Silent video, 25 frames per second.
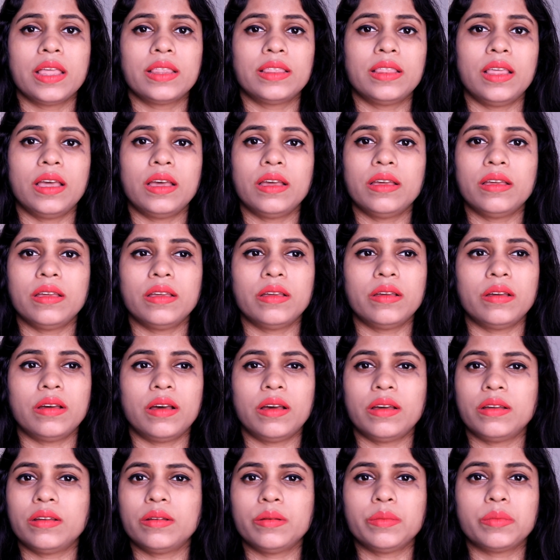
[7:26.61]
They
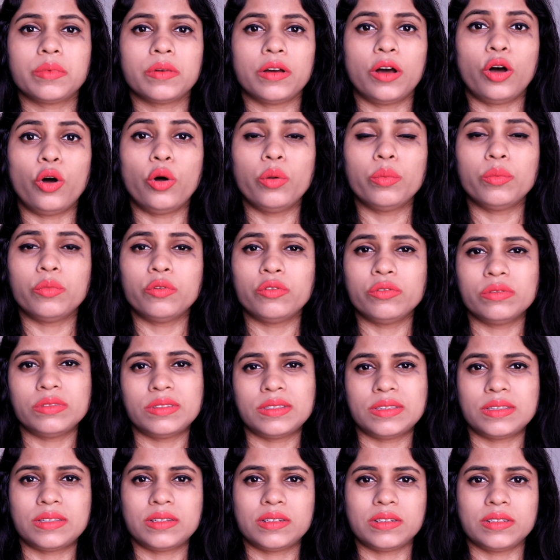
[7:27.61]
are
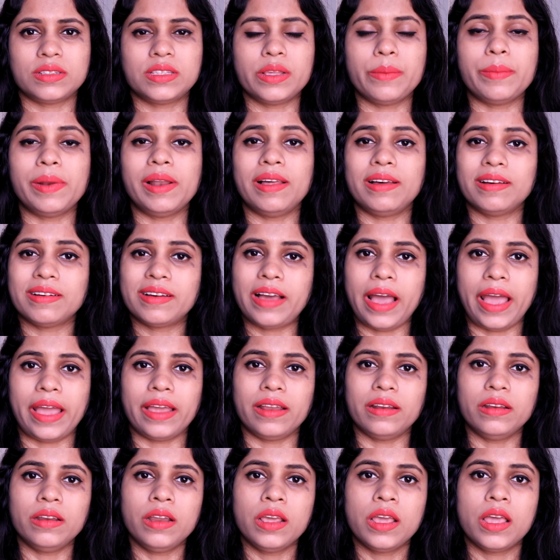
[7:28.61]
almost similar
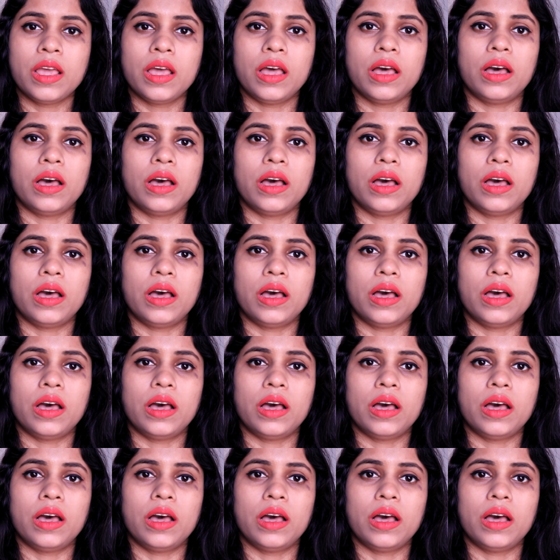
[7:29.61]
kind.